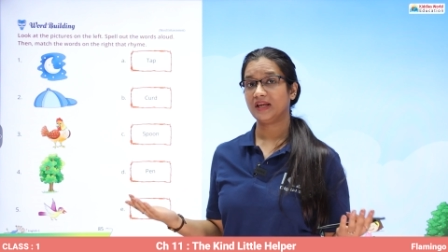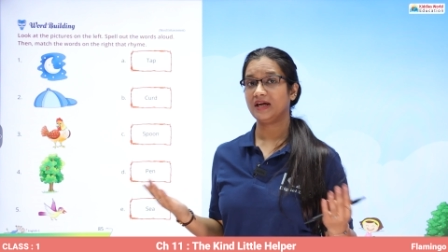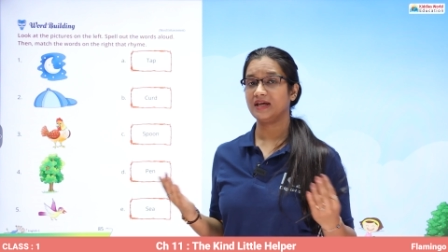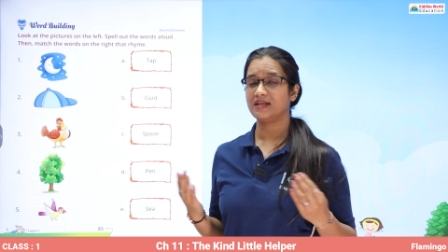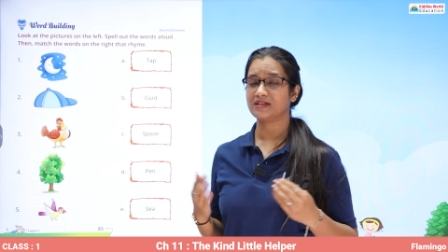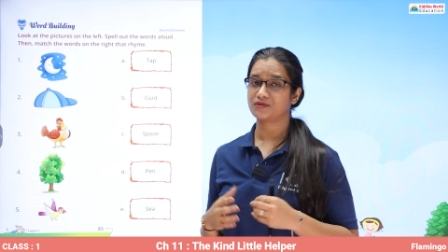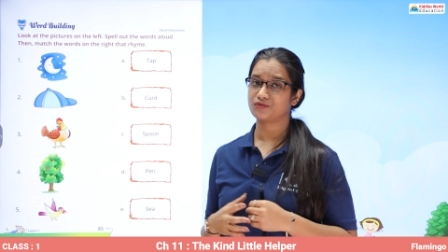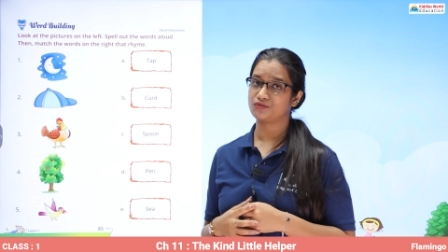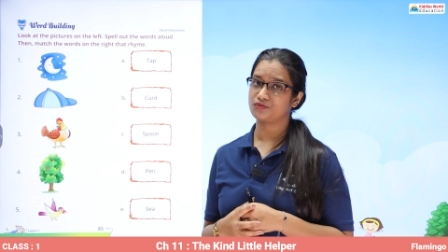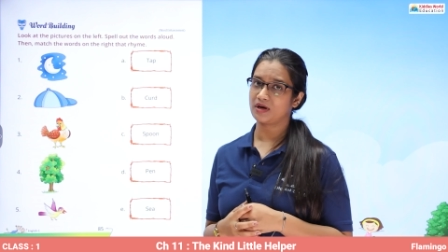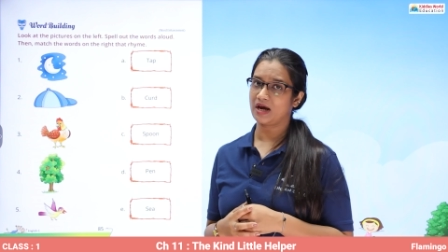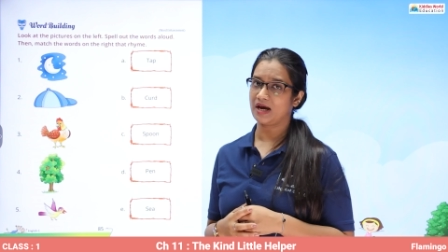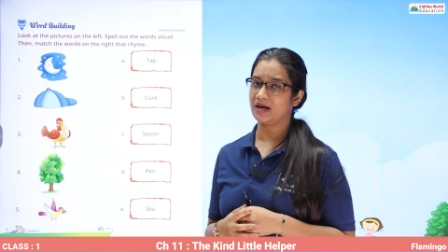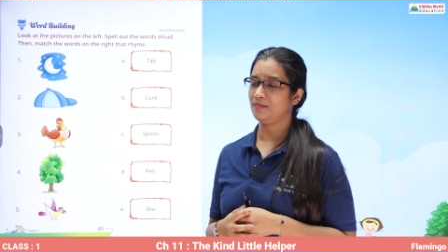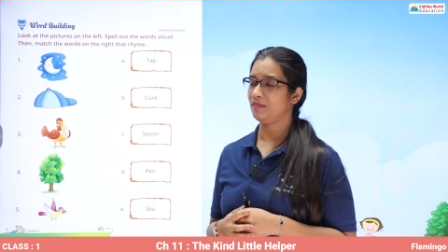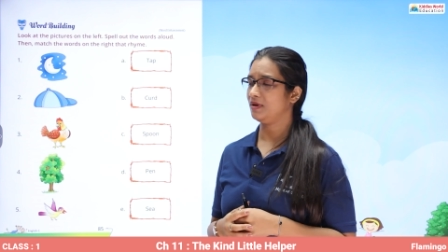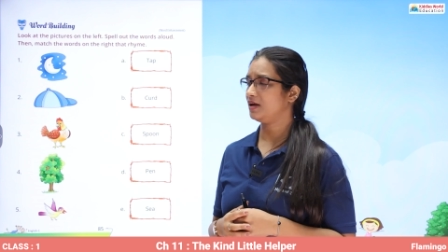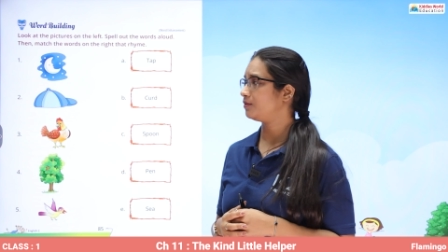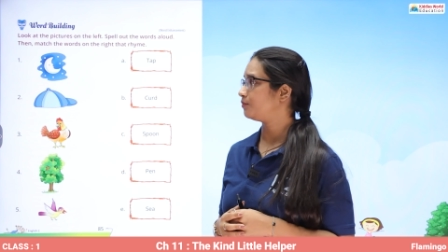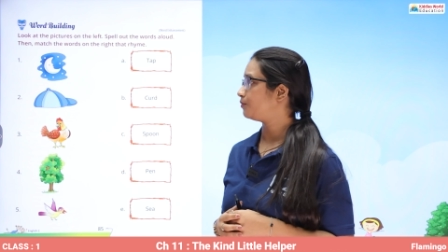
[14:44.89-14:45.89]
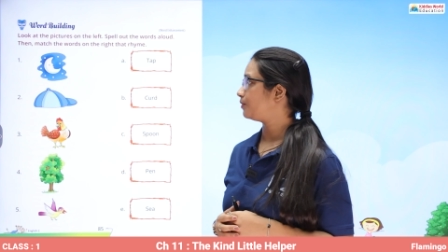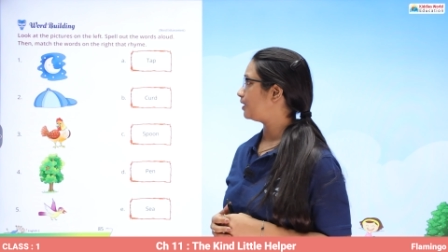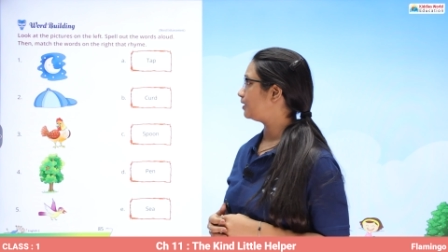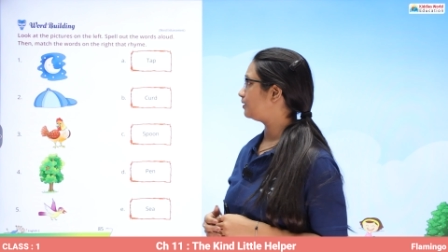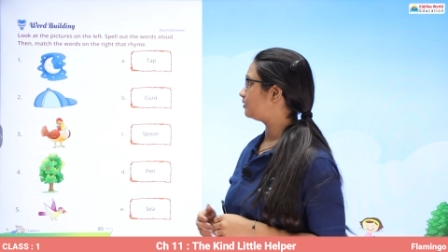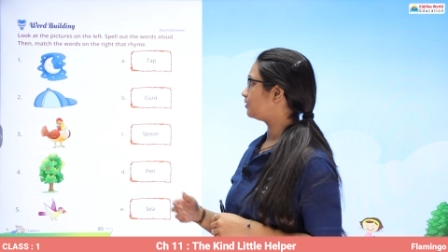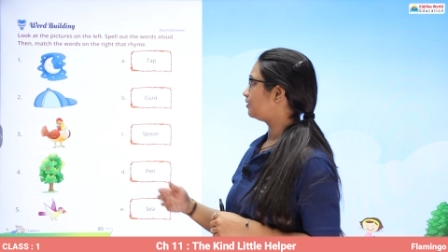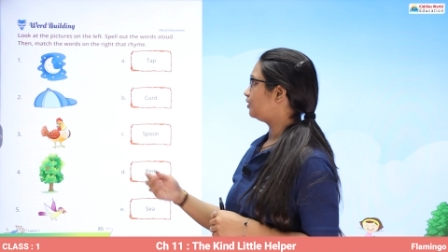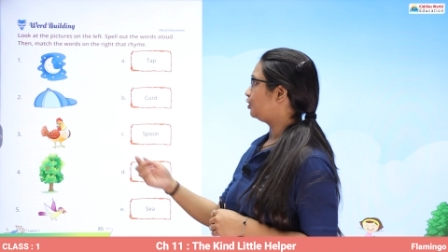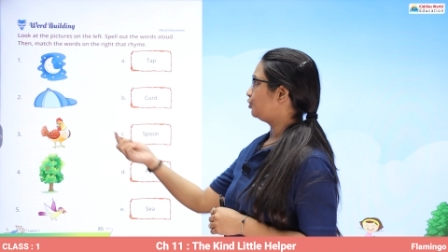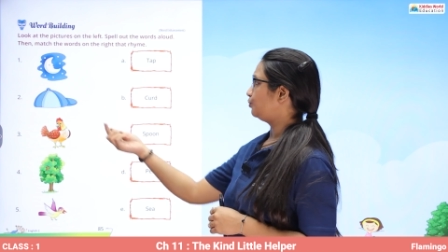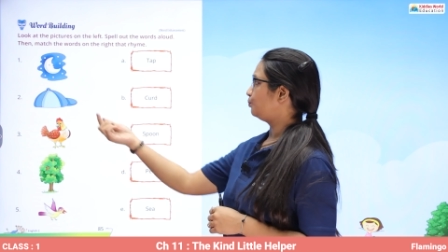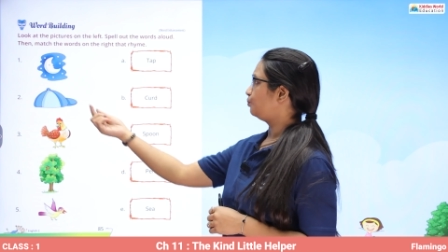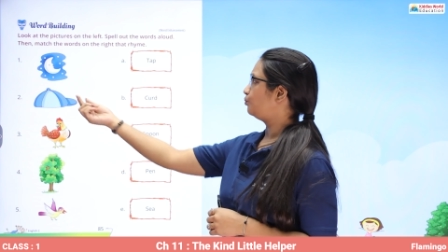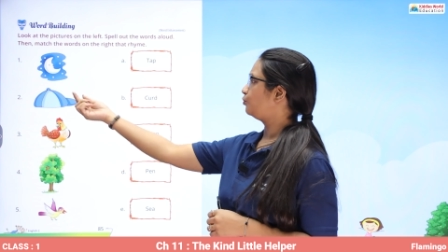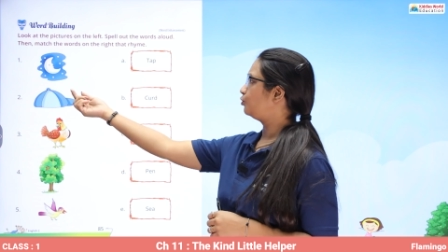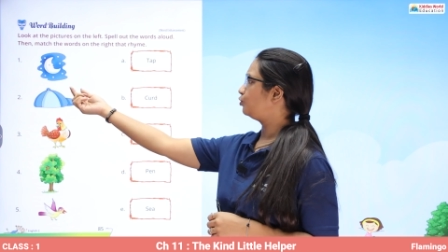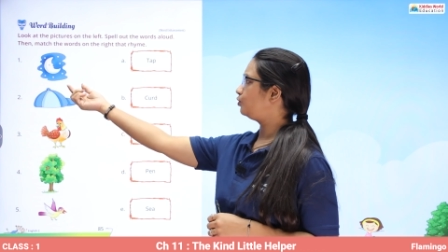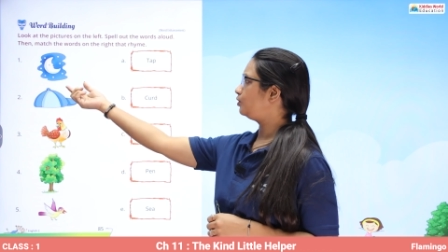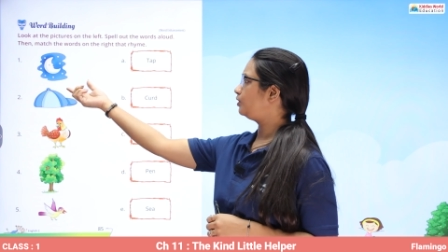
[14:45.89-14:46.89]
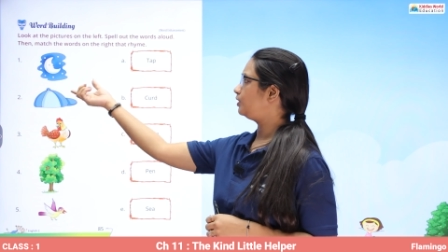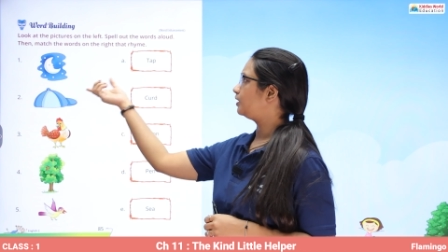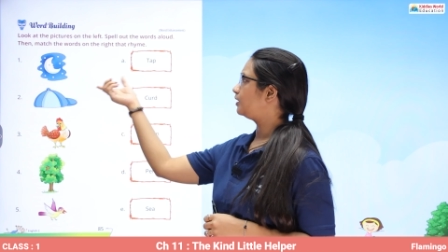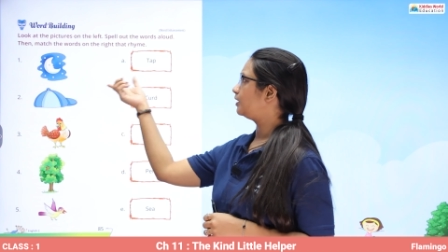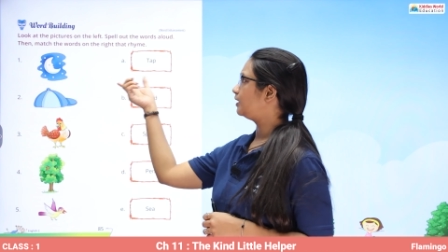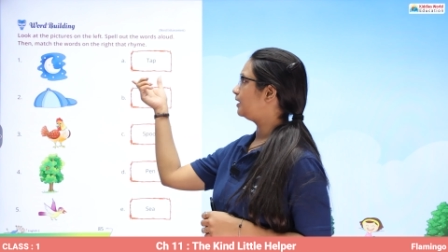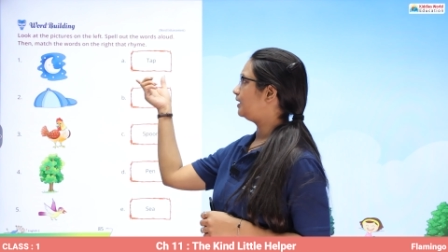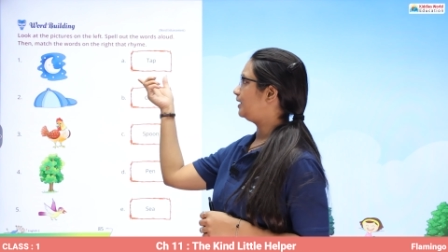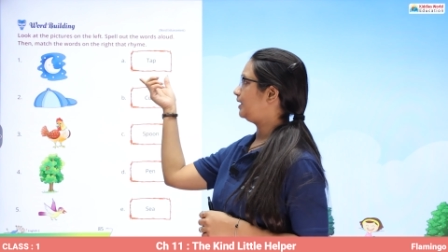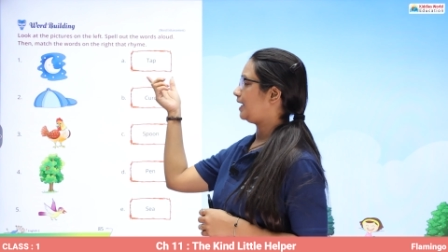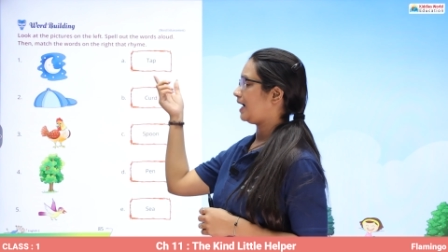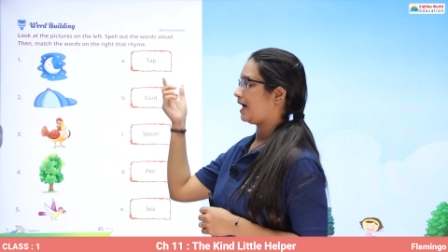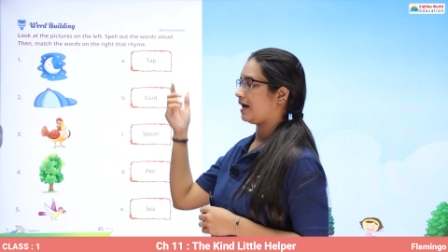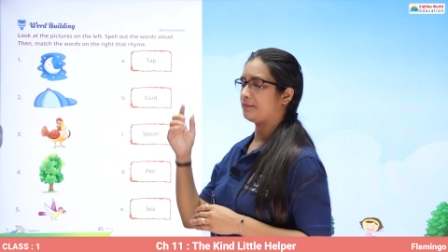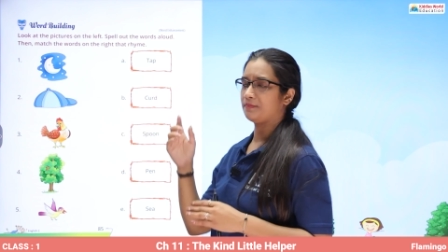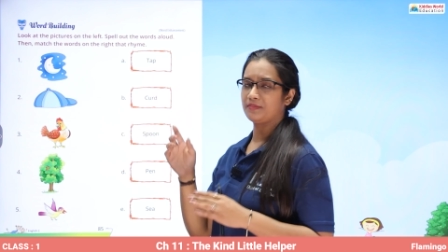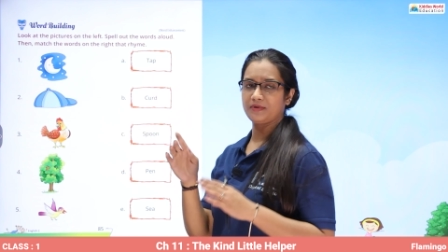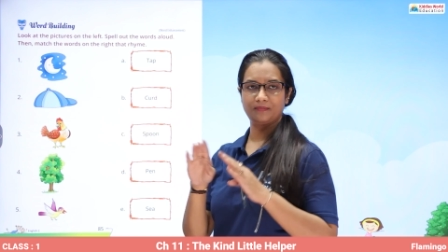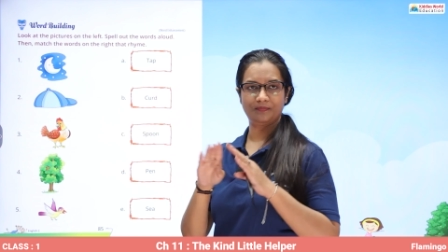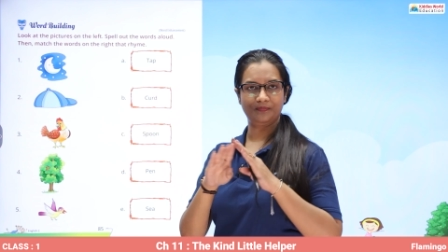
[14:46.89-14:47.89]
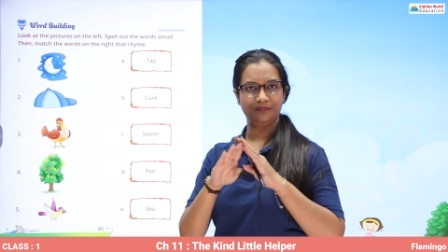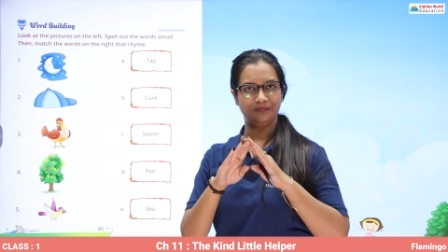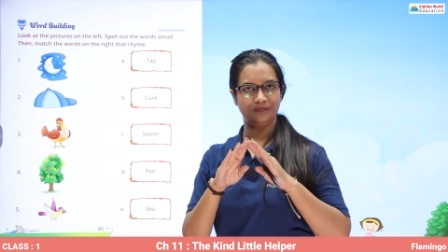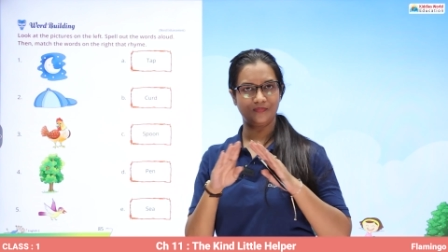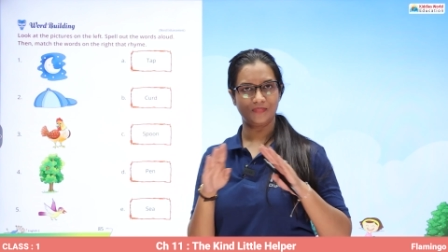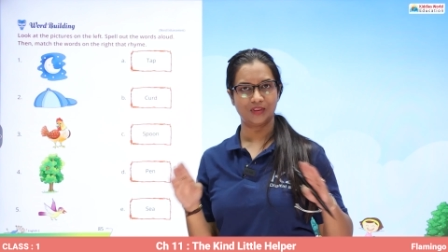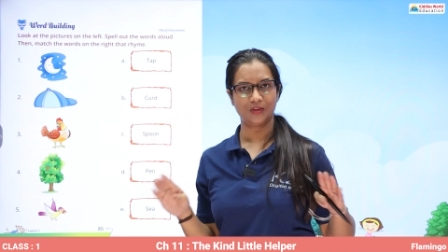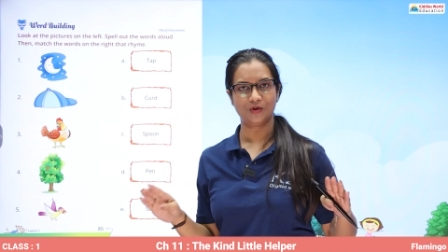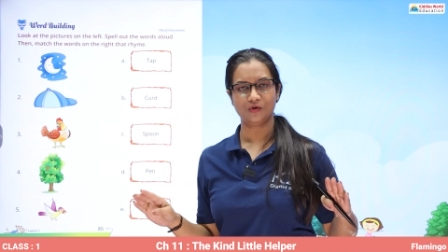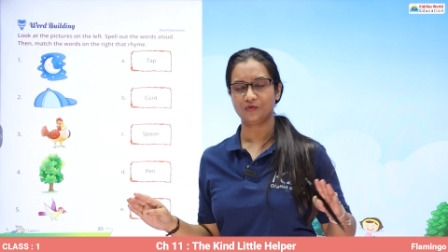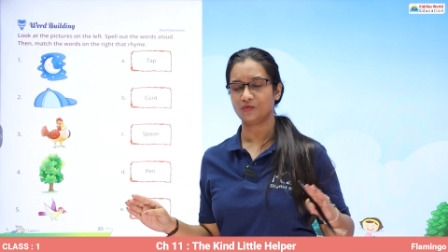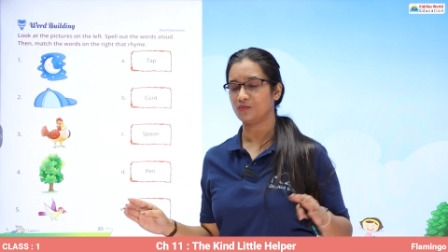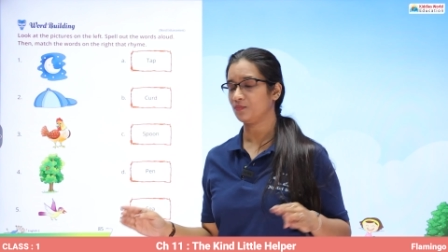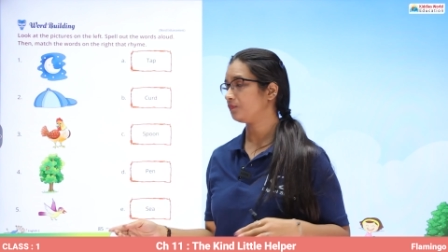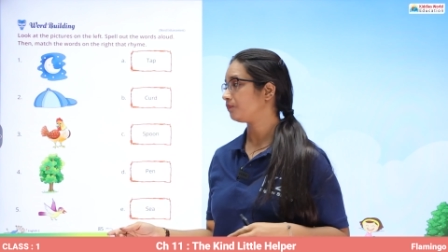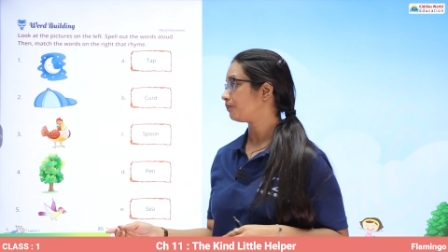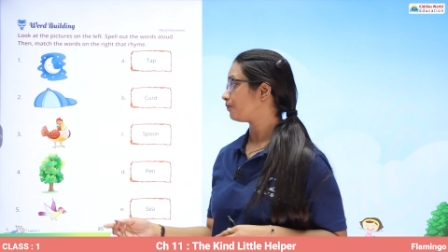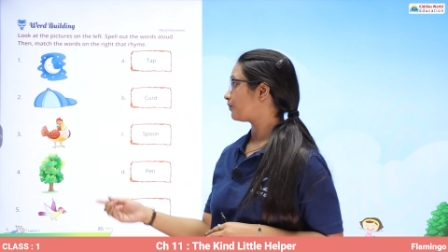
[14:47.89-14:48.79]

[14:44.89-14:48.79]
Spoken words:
is rhyming with moon tap. No.